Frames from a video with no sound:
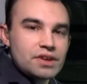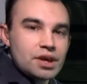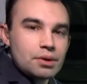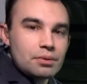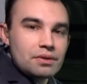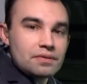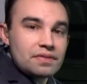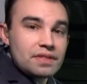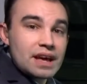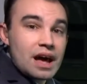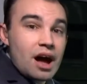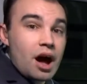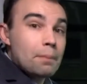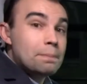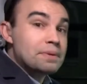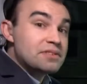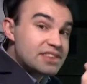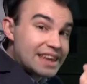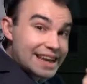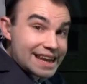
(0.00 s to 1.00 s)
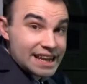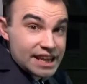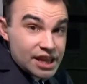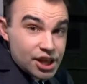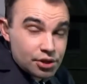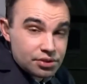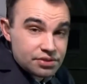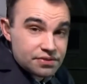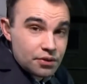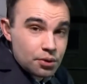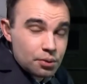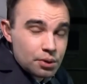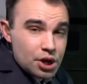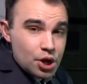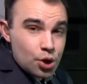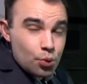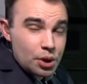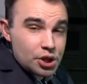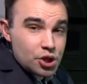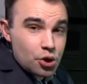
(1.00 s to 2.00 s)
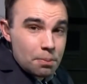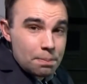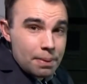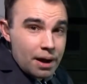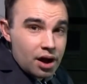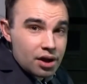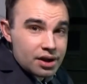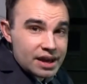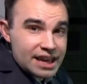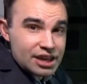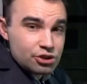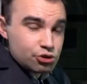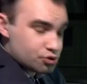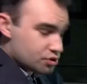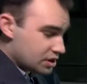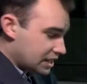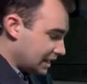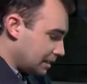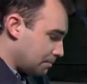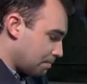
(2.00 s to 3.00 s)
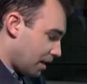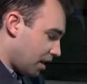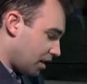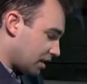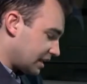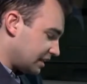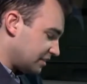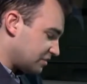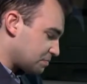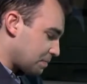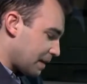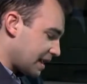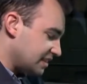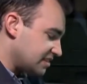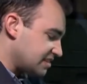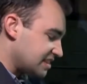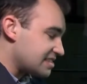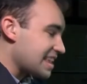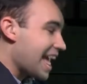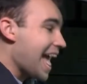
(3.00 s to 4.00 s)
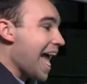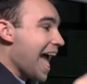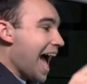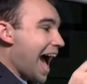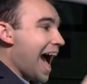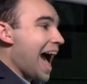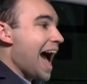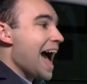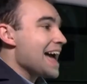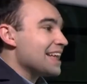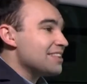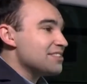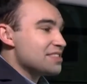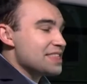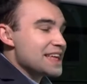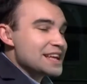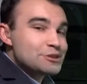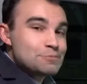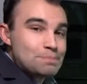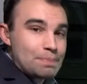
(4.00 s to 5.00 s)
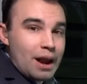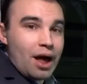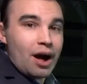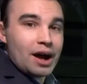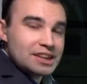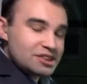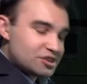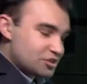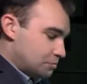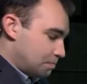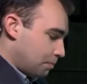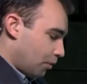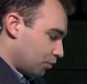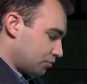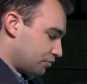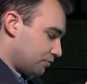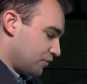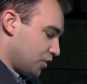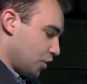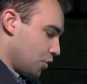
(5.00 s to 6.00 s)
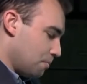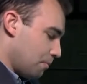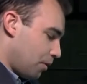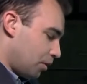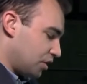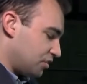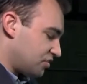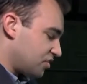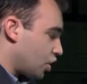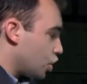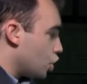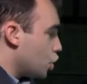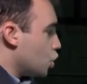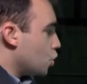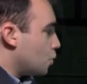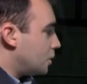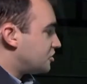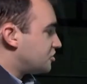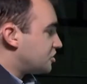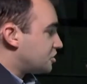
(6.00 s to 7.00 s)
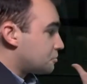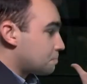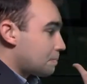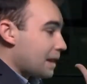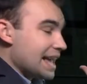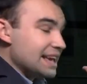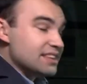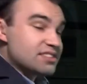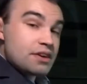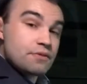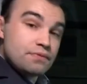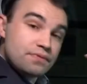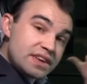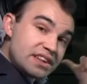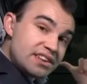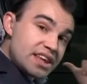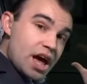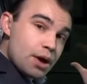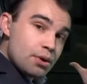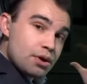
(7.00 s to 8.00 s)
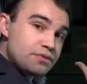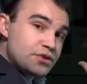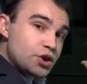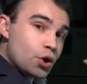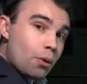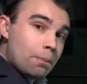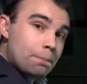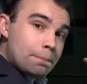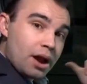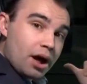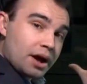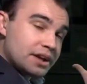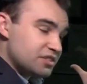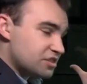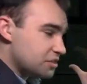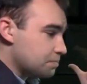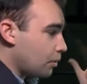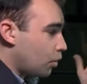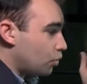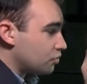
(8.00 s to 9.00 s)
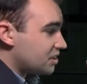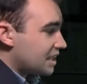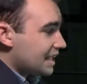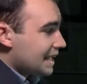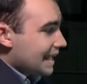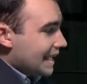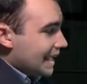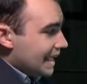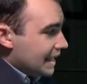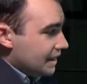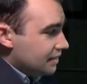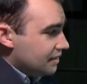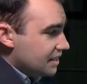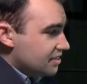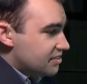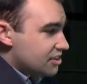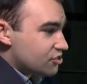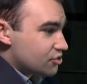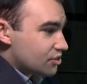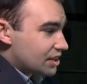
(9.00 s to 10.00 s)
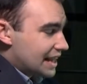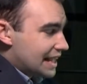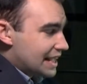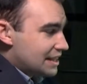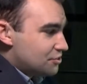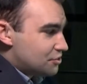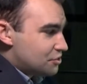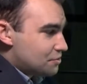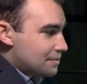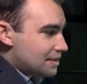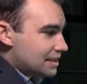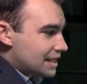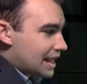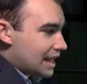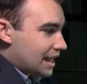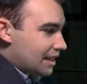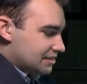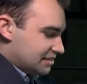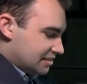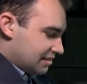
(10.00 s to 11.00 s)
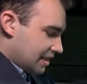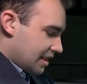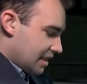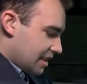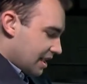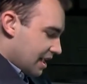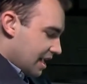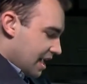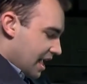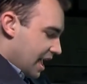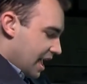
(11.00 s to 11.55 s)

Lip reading: view of the car, particularly useful when you're parking in tricky parking spaces. And there's blind spot view monitor, which displays a video of your blind spot in the digital instrument cluster